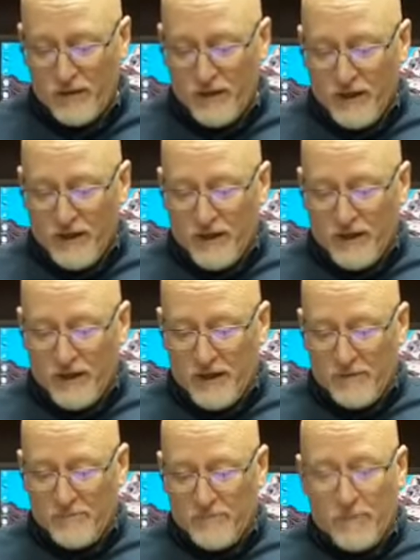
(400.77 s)
is the
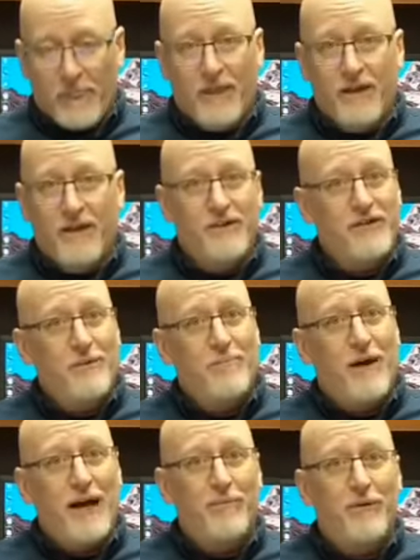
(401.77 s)
Bible and the Holy
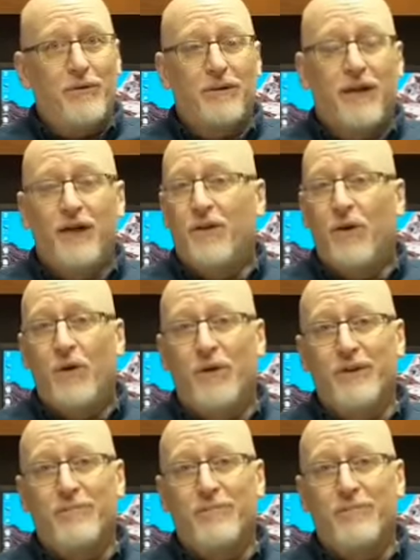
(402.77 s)
Spirit enough?